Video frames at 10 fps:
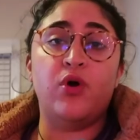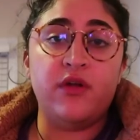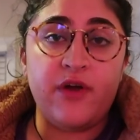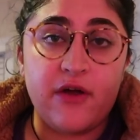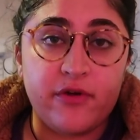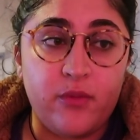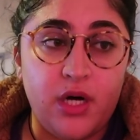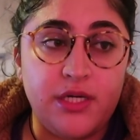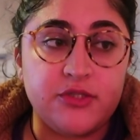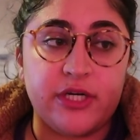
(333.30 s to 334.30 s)
What if
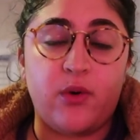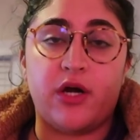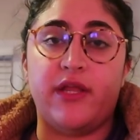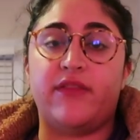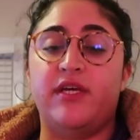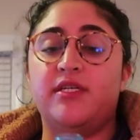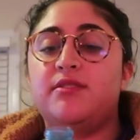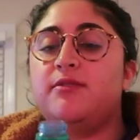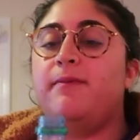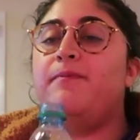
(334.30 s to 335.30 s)
everyone drank water like
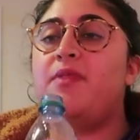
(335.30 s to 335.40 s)
this?